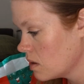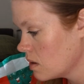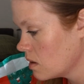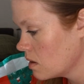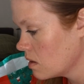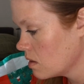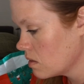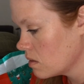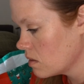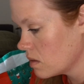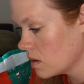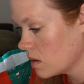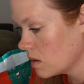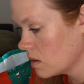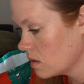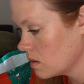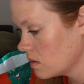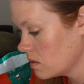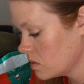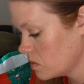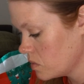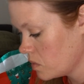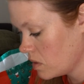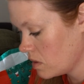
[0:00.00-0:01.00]
I got
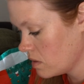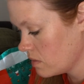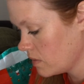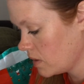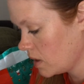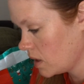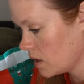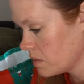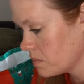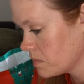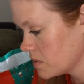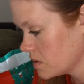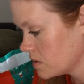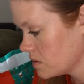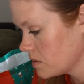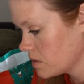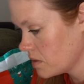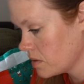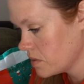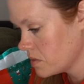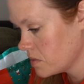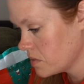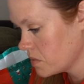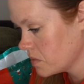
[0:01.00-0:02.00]
12 games in
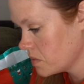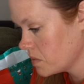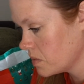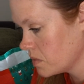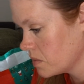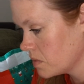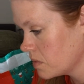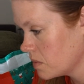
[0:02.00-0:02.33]
total.